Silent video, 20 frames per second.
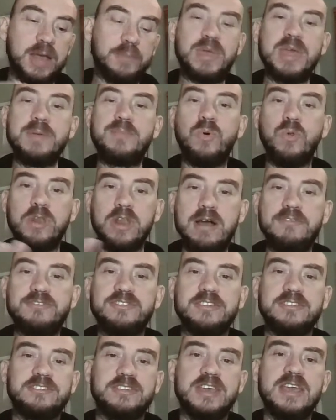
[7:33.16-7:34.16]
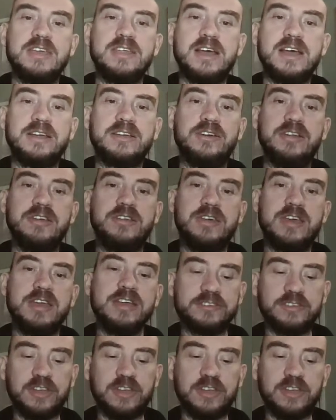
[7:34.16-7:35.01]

people love to see that kind of thing.